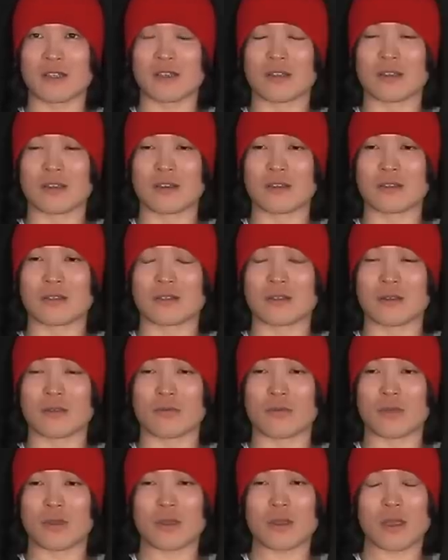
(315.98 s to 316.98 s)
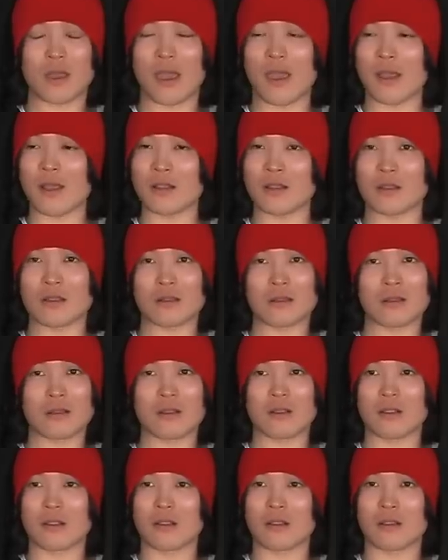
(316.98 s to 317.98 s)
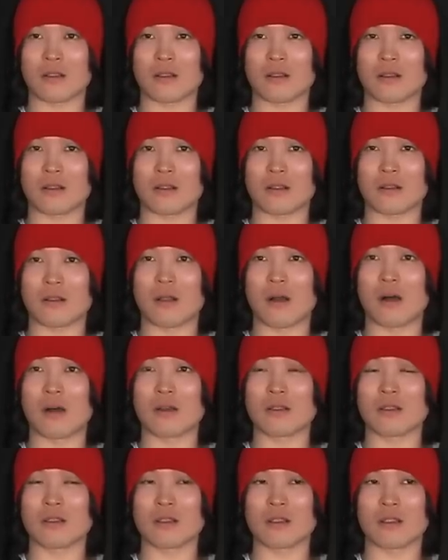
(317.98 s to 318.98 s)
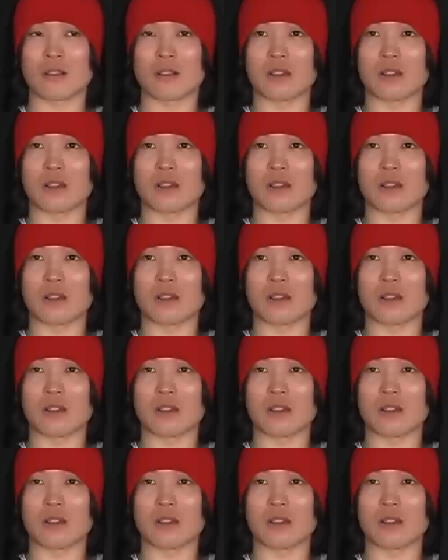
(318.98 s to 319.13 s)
is we can't learn